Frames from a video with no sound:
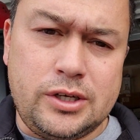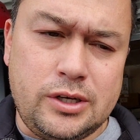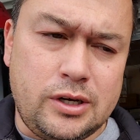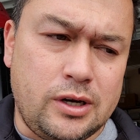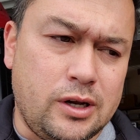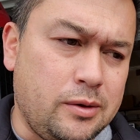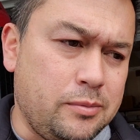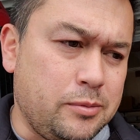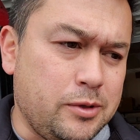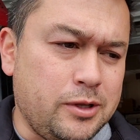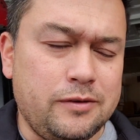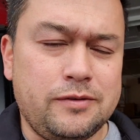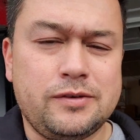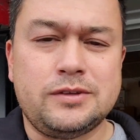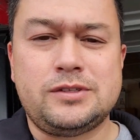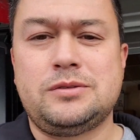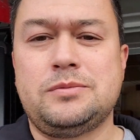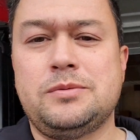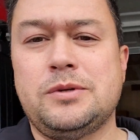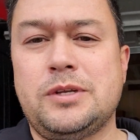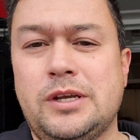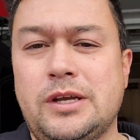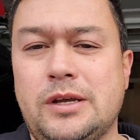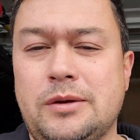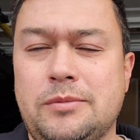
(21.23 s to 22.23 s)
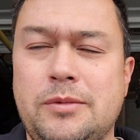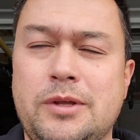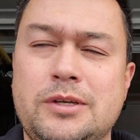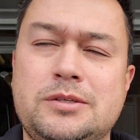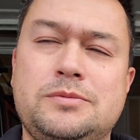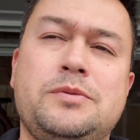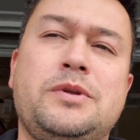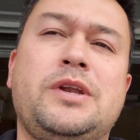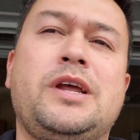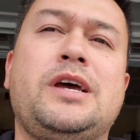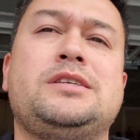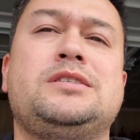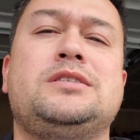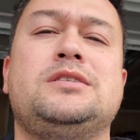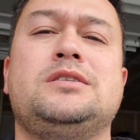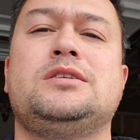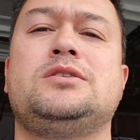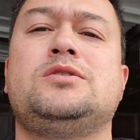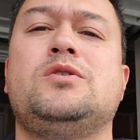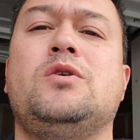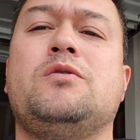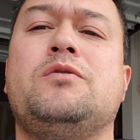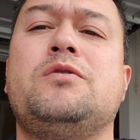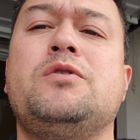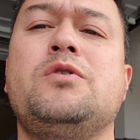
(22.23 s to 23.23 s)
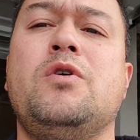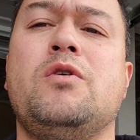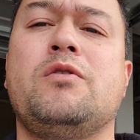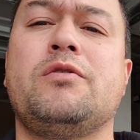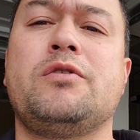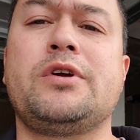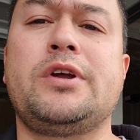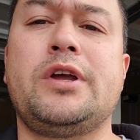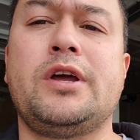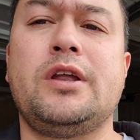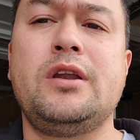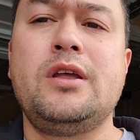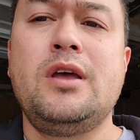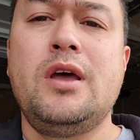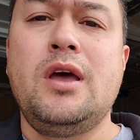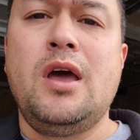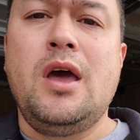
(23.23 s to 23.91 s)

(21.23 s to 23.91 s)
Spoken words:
and I believe it's been him that's been asking this over and over again,